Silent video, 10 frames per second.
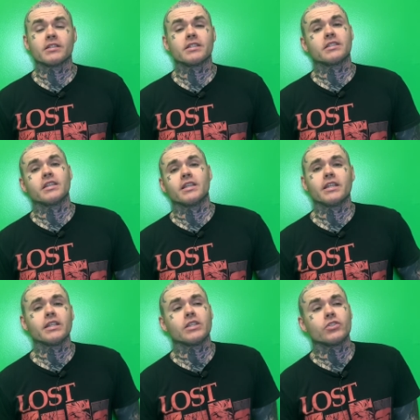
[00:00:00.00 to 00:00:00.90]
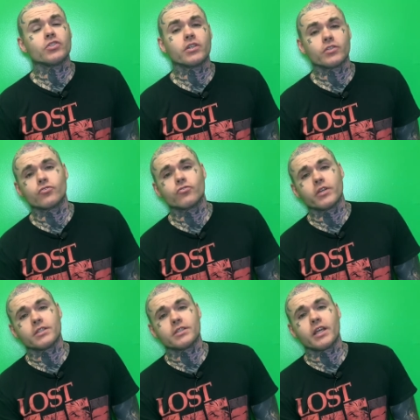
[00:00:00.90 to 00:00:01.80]
see any Judge
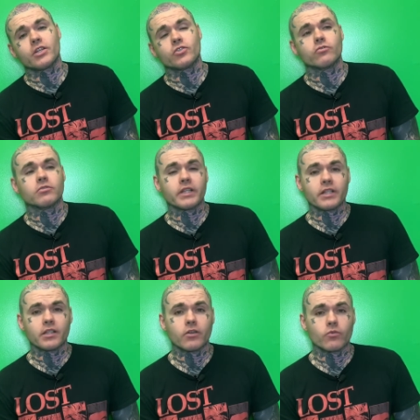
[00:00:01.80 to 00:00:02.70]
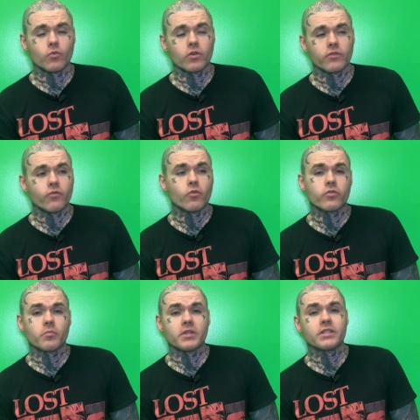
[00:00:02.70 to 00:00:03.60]
Dredd statues, let alone
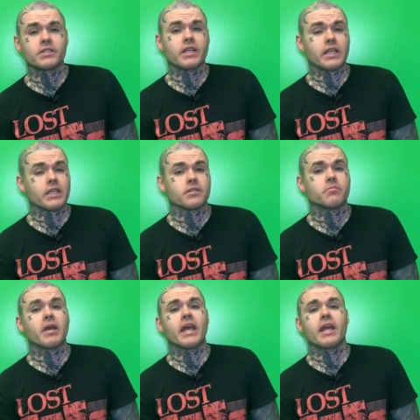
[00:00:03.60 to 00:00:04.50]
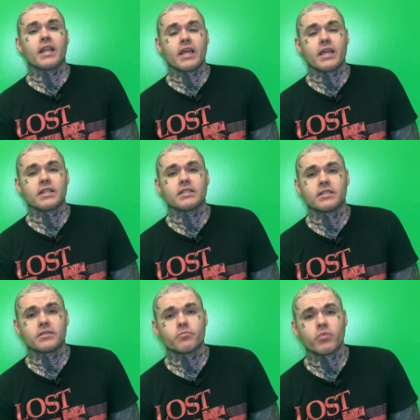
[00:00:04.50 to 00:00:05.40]
1/4, but this thing is badass.
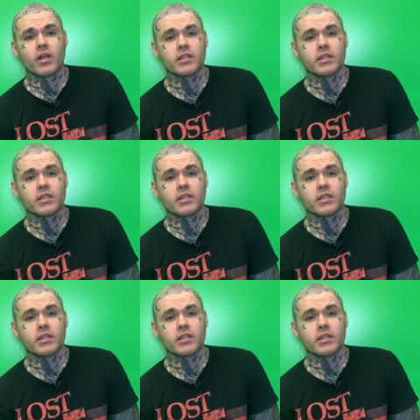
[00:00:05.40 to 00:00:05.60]
It's probably